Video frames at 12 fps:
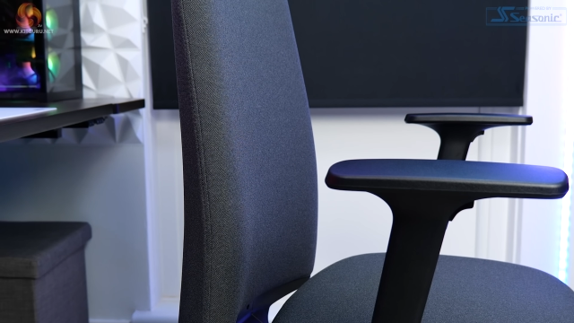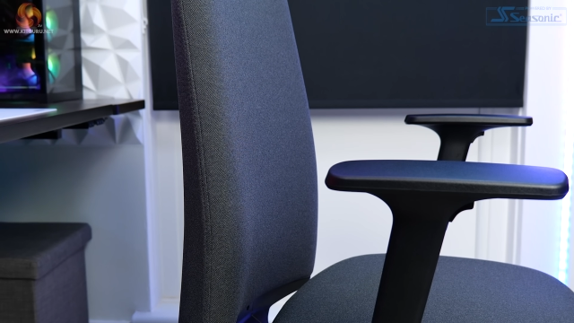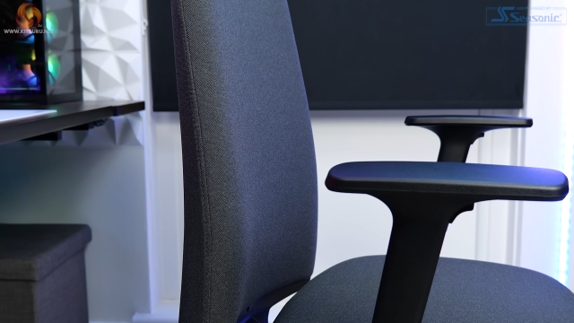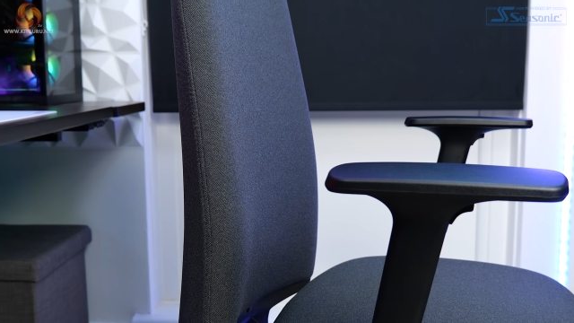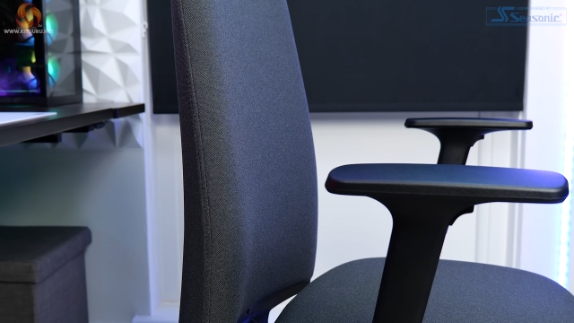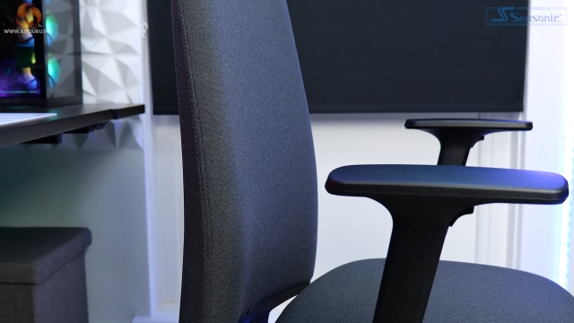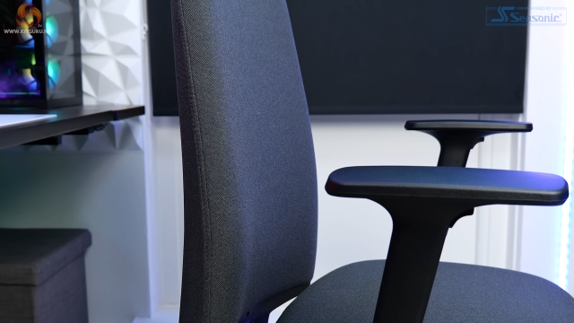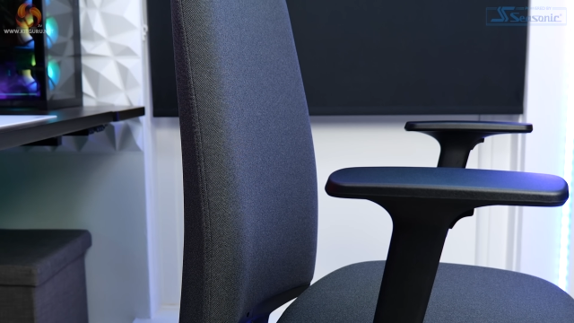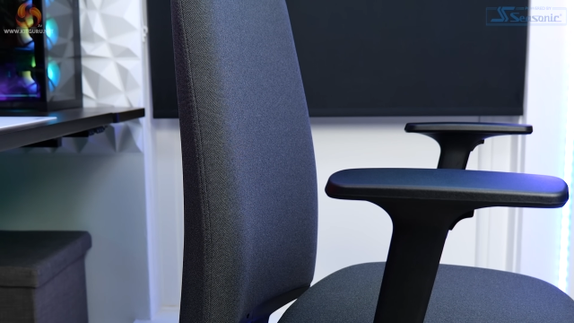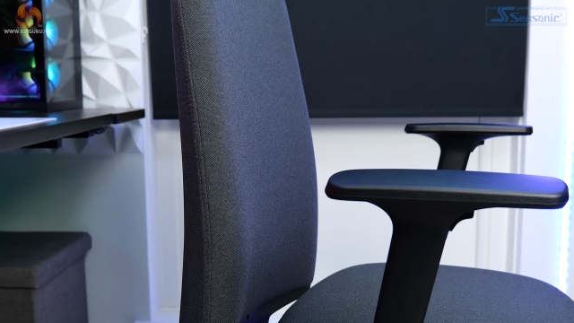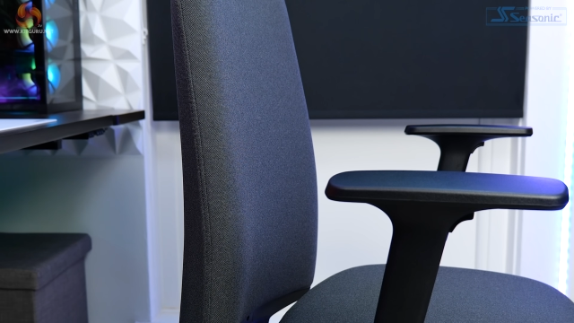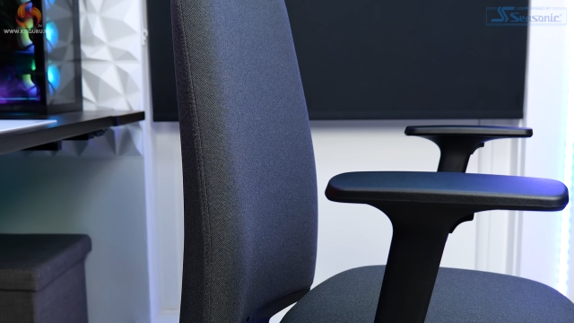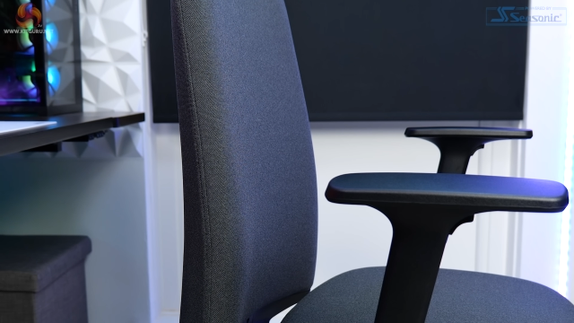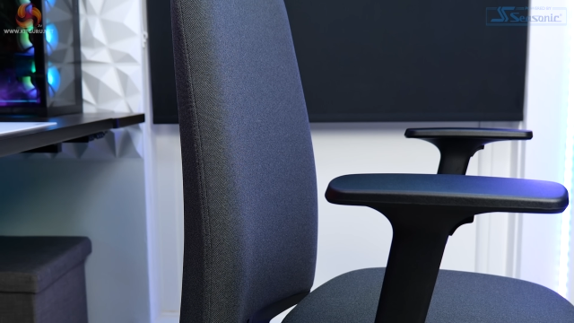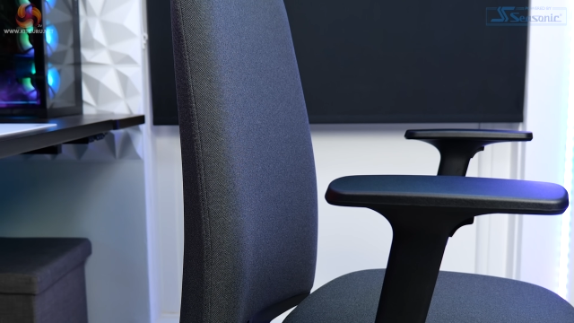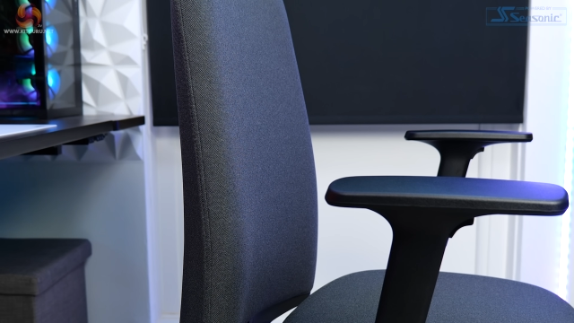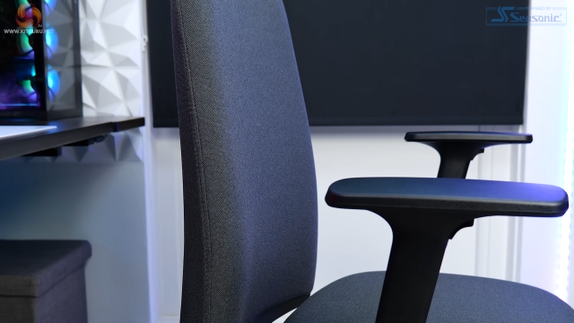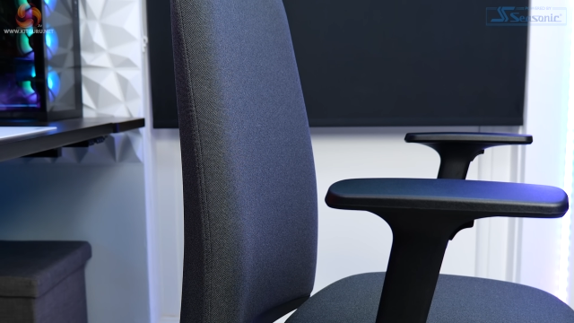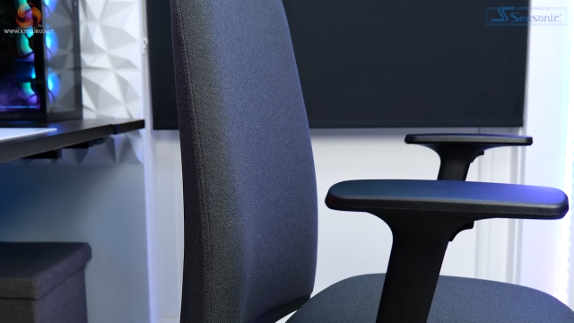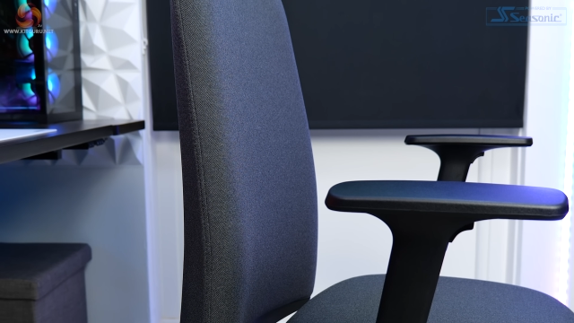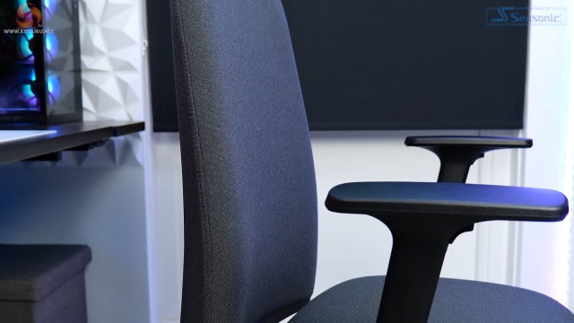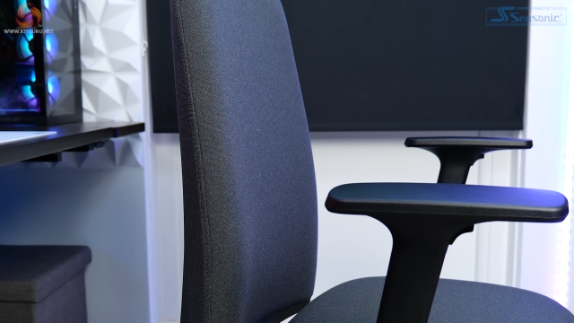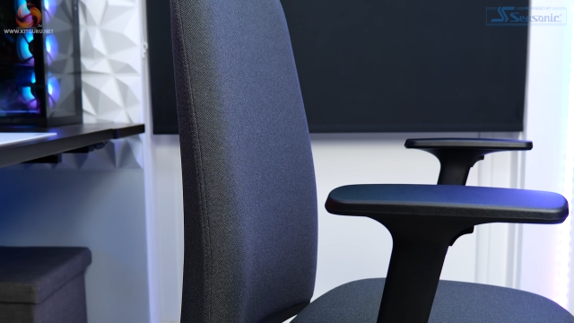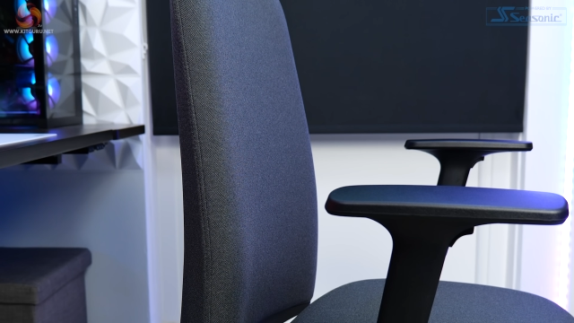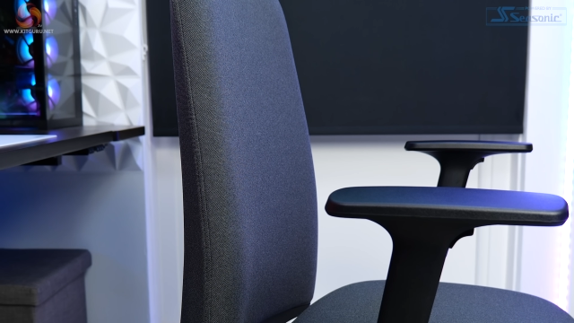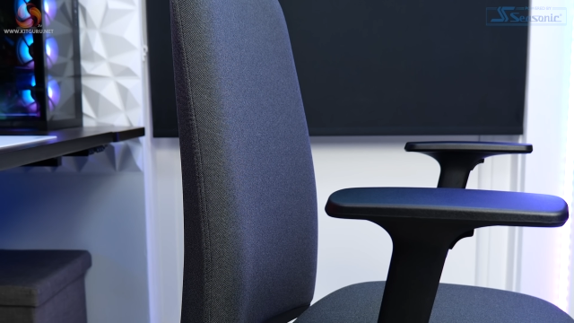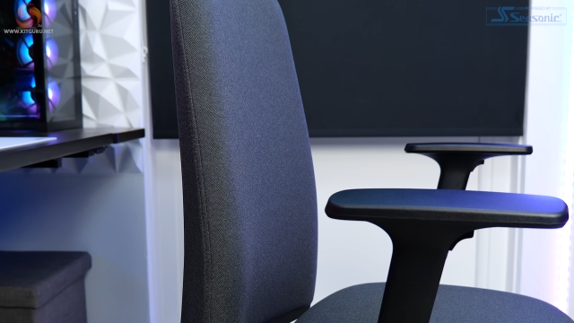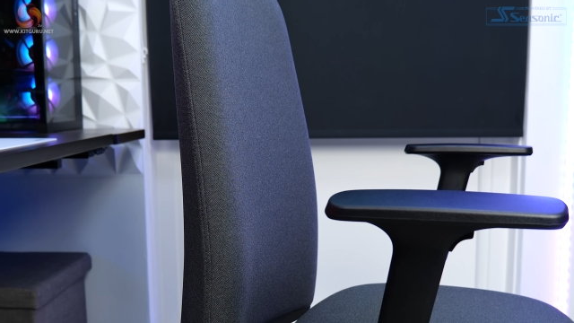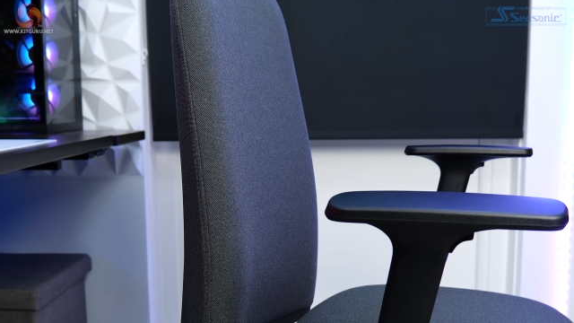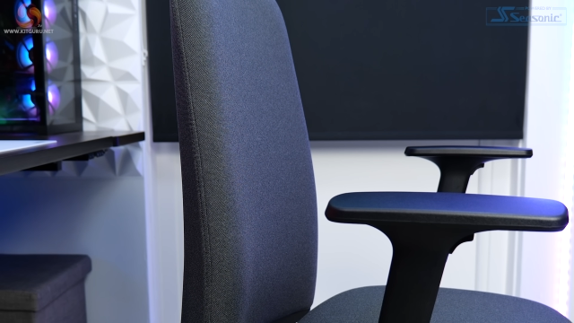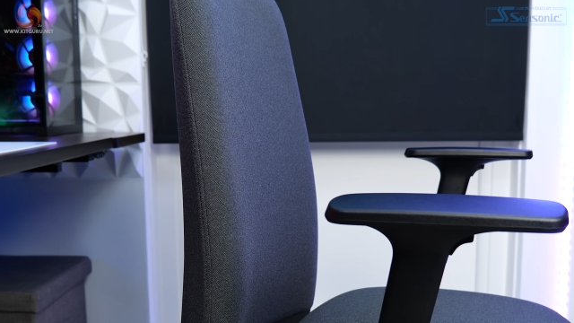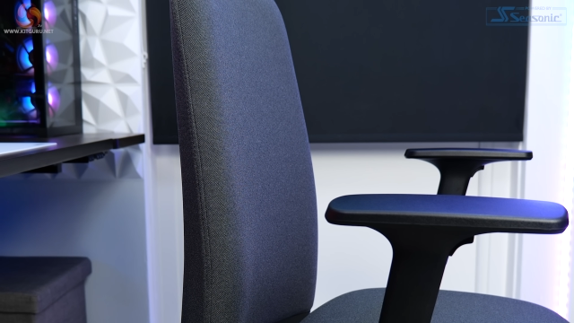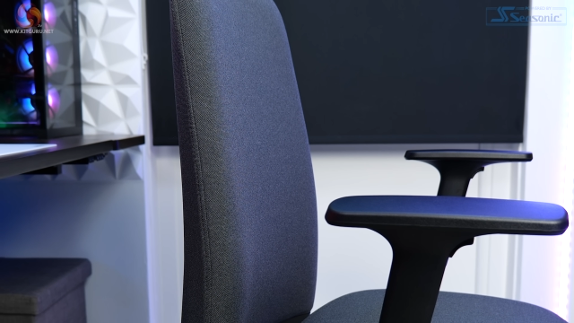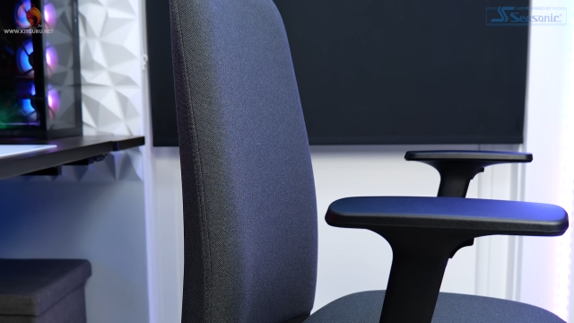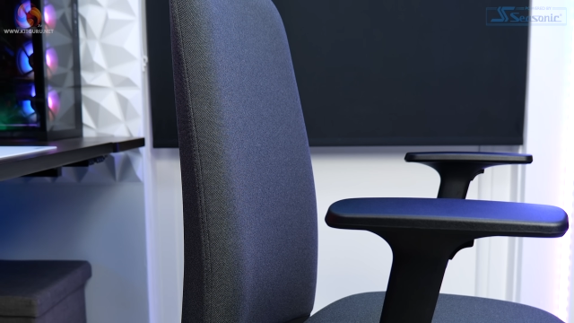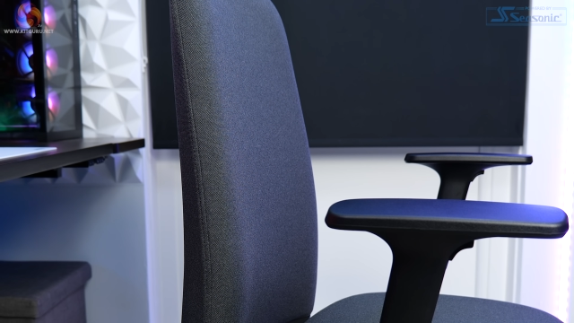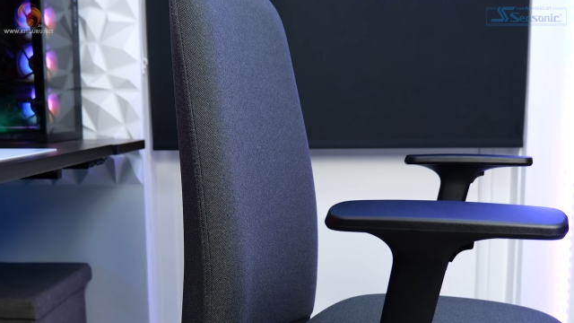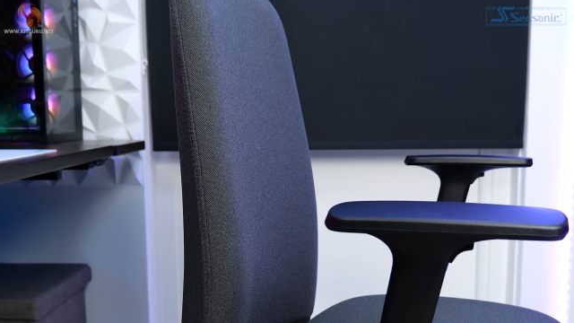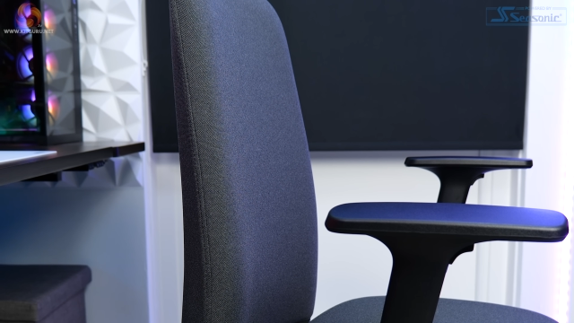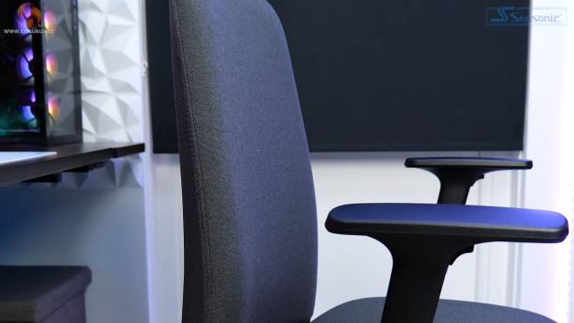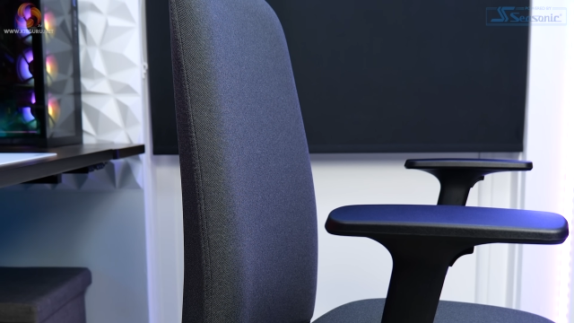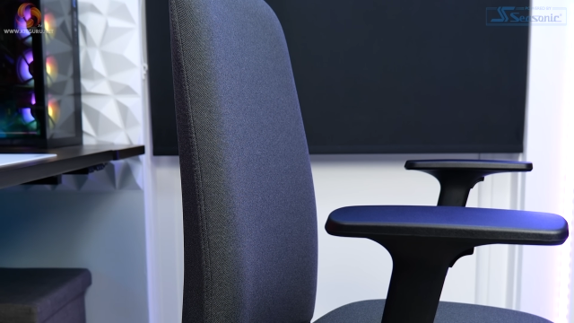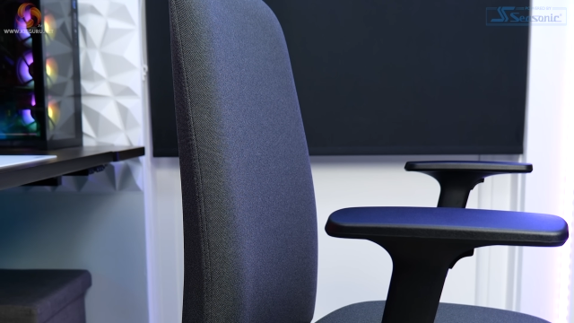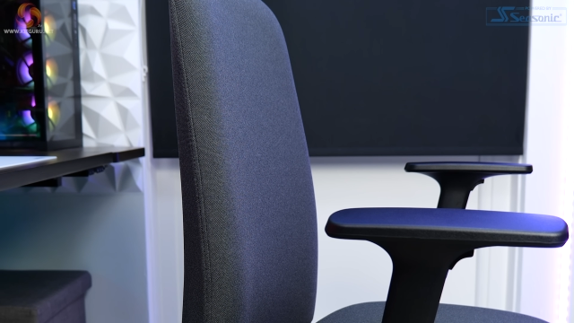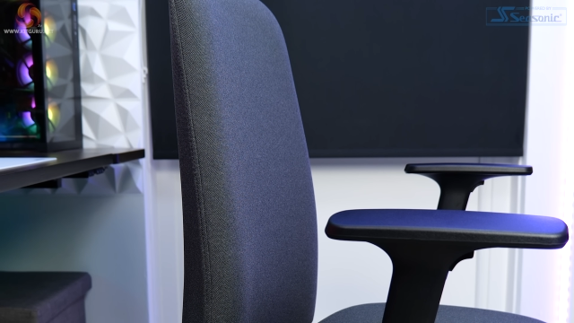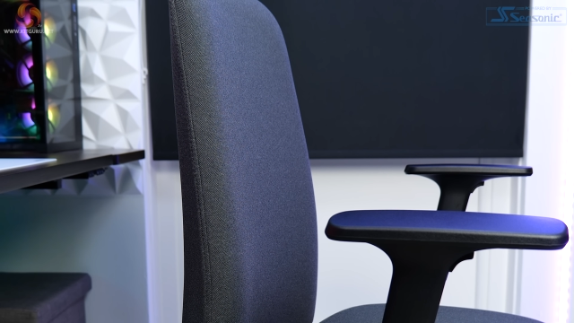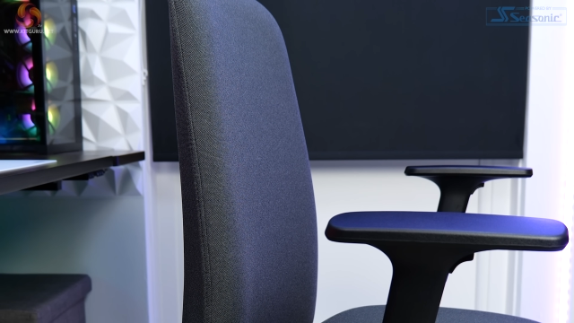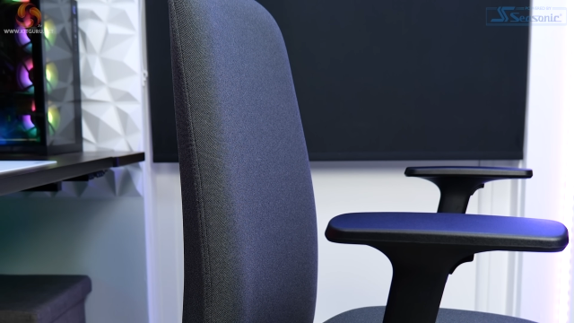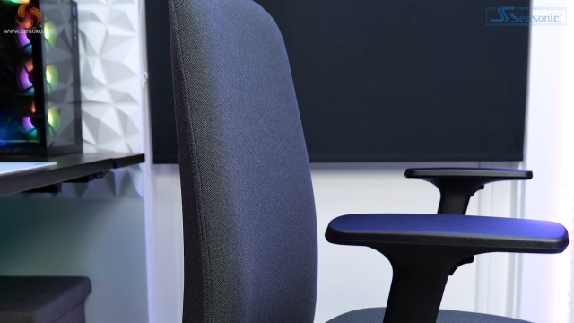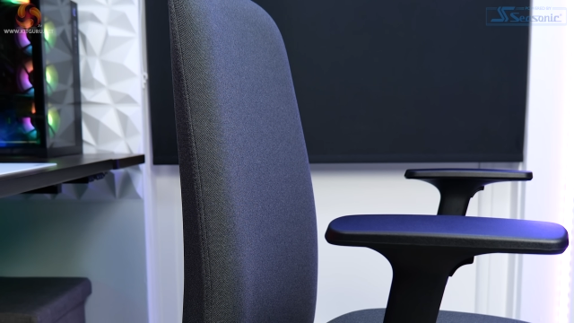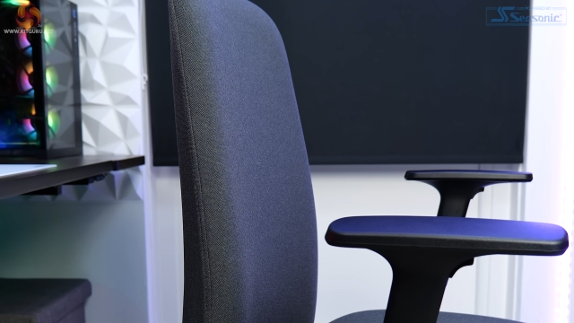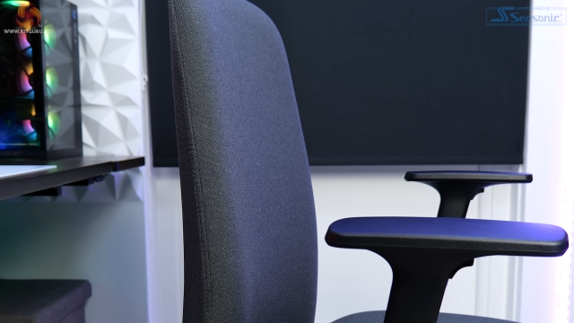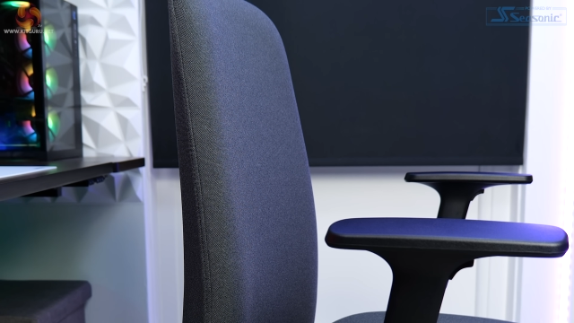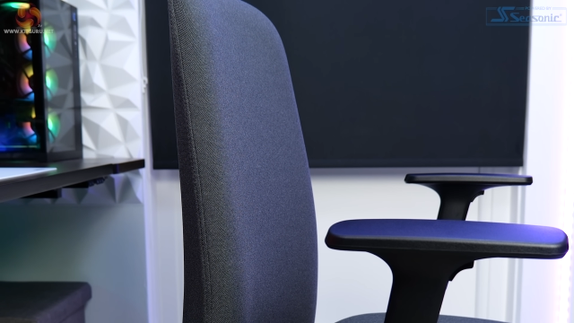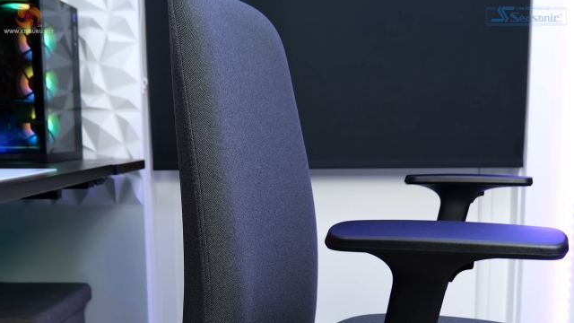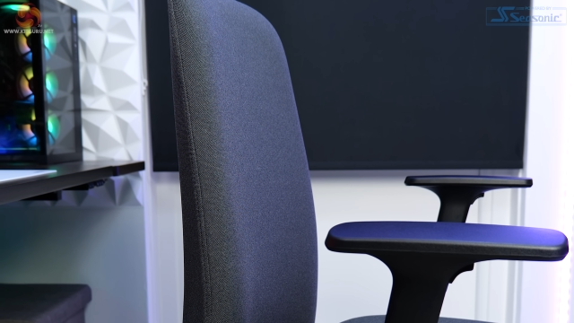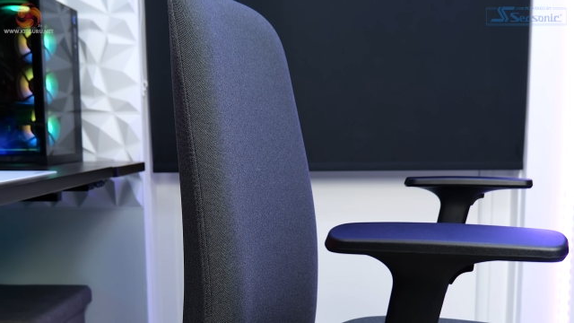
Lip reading: No face is visible, so there are no lips to read.